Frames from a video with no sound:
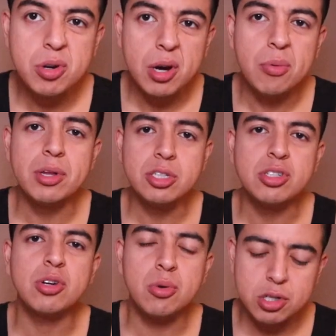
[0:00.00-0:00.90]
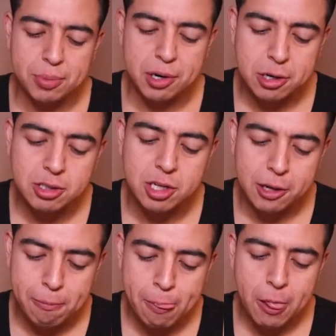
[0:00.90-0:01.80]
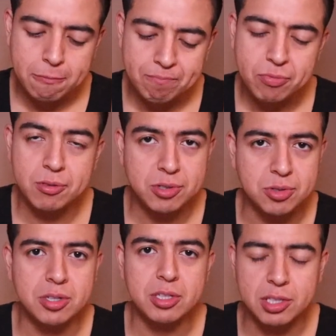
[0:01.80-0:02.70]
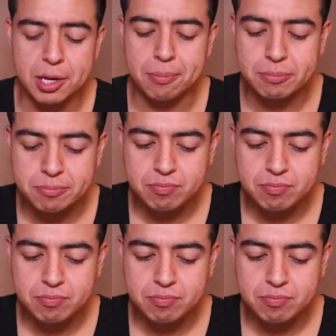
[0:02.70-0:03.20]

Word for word: You know, I really should go wash my car today. For sure this time.